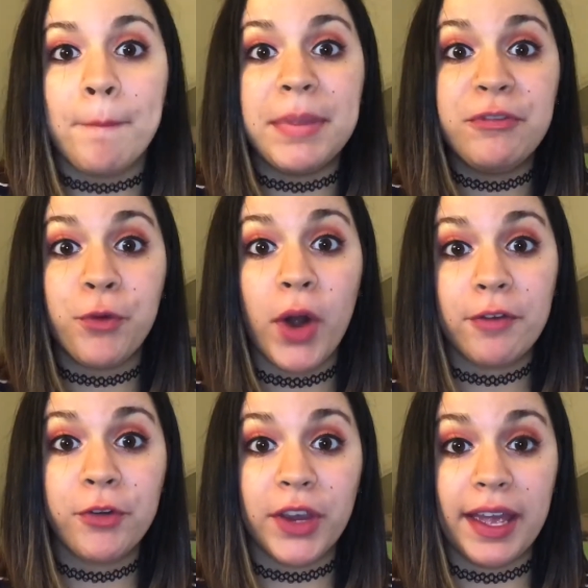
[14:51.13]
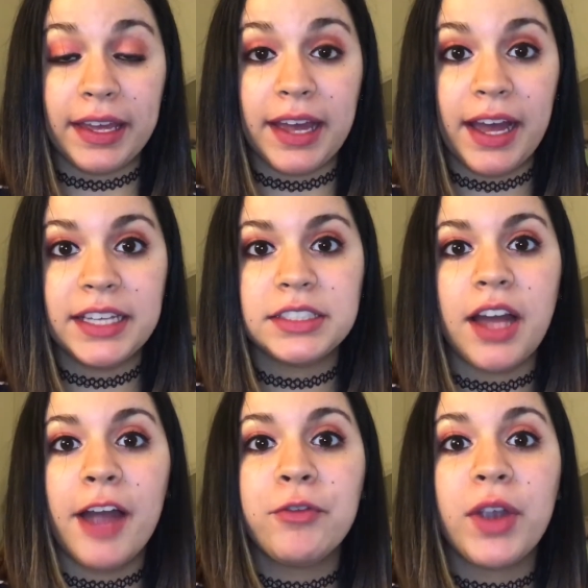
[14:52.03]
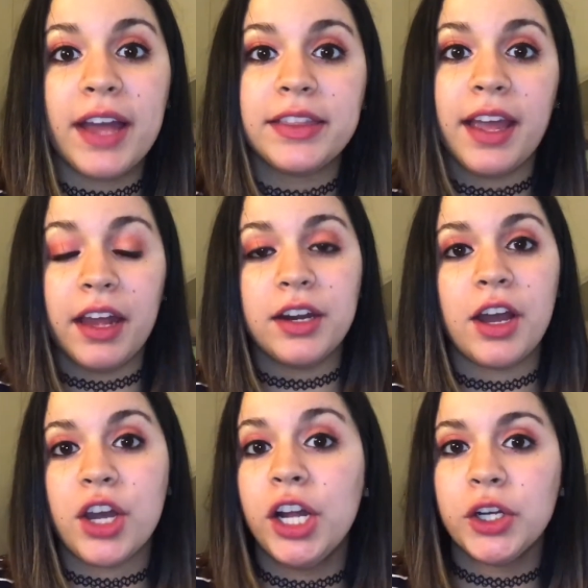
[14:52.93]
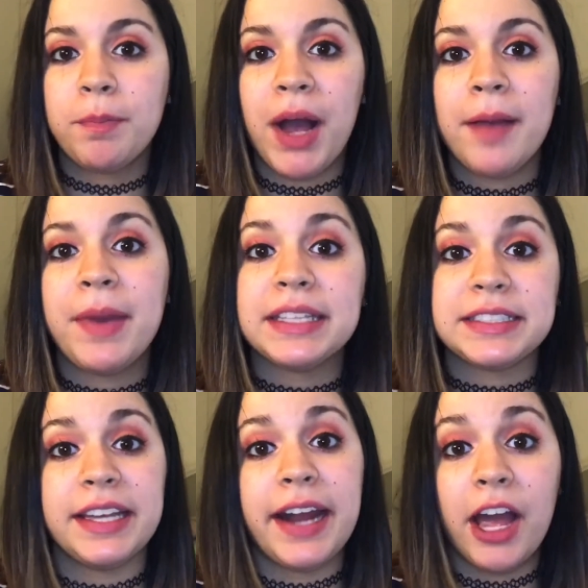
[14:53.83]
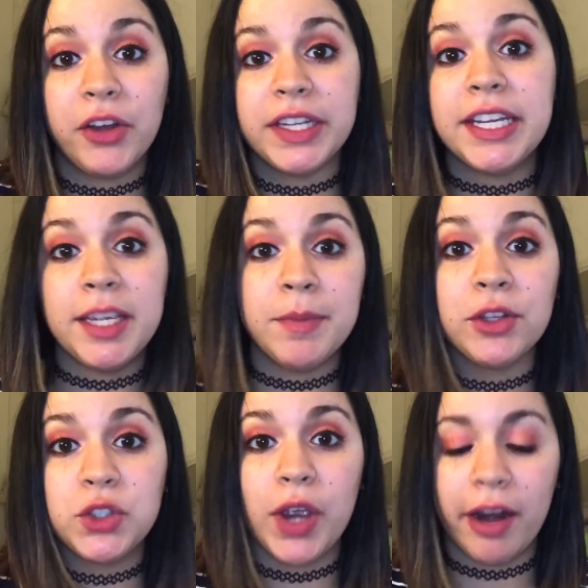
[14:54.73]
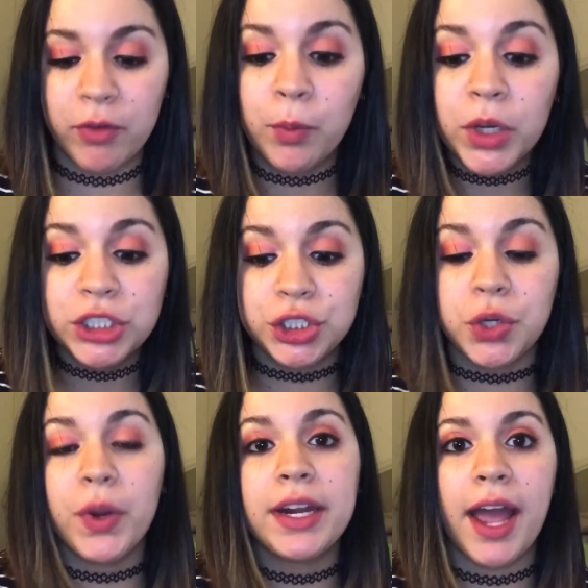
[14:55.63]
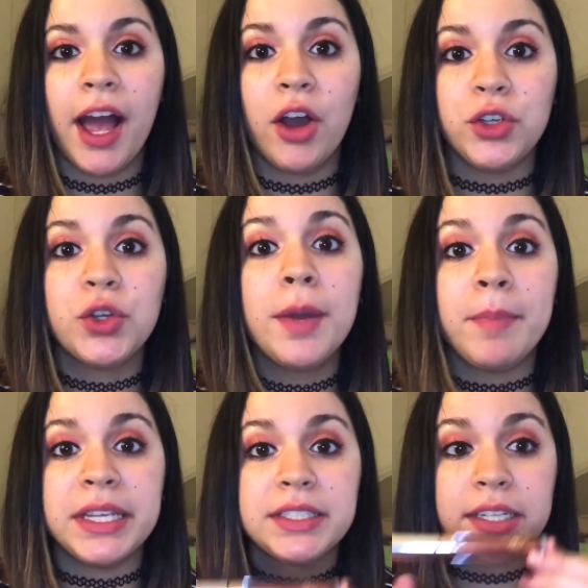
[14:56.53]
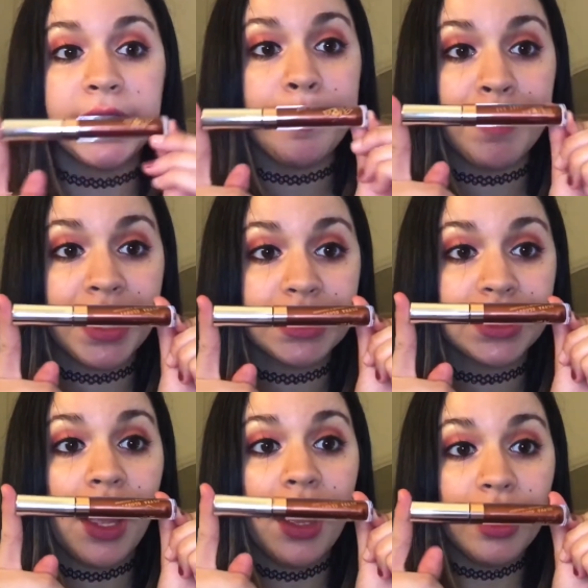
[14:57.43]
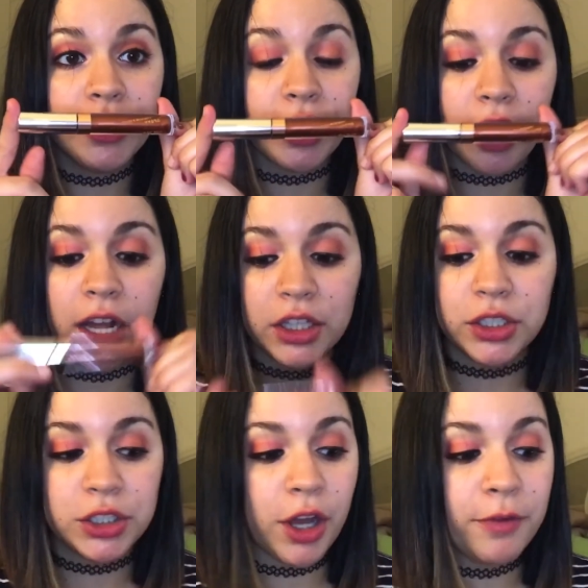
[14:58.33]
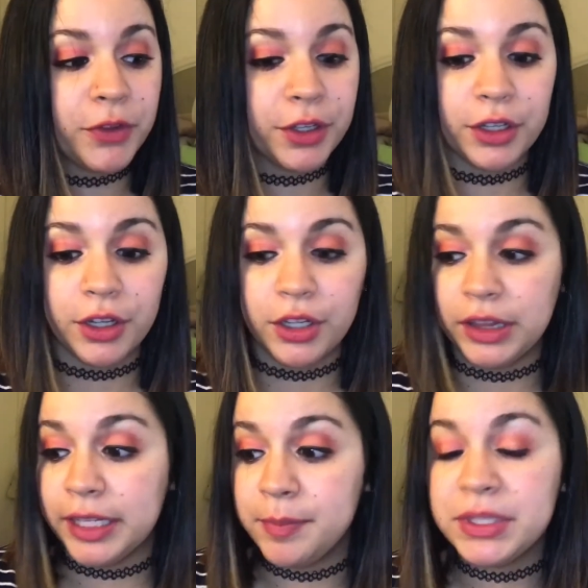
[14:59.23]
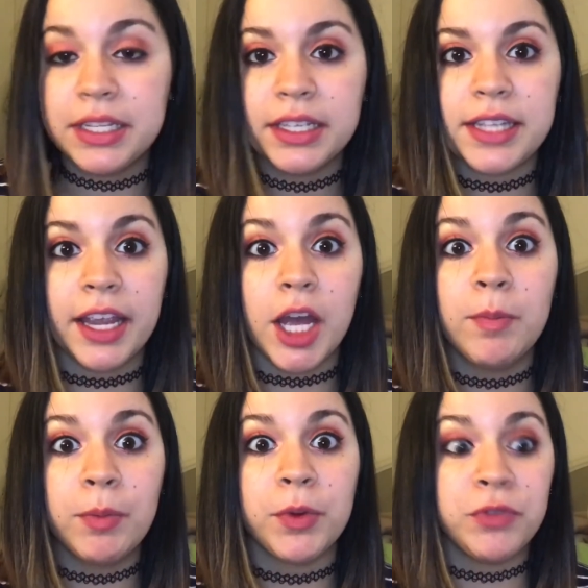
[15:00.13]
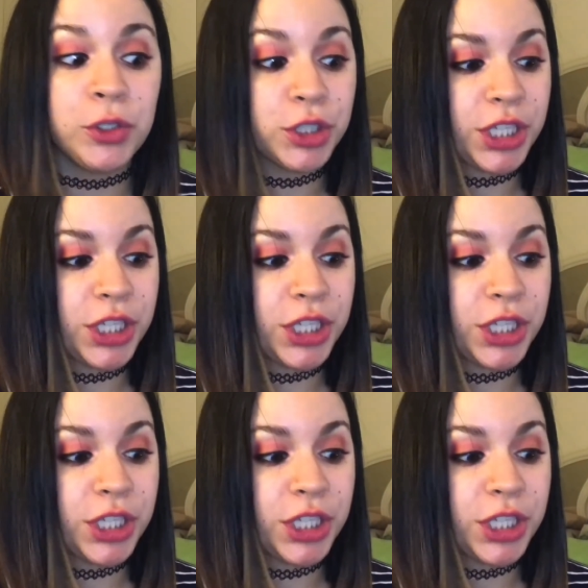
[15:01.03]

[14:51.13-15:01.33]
Before I forget, guys, I forgot that Colourpop has sent out an email to everyone showing how you can basically mix the colors of the lipsticks and come up with new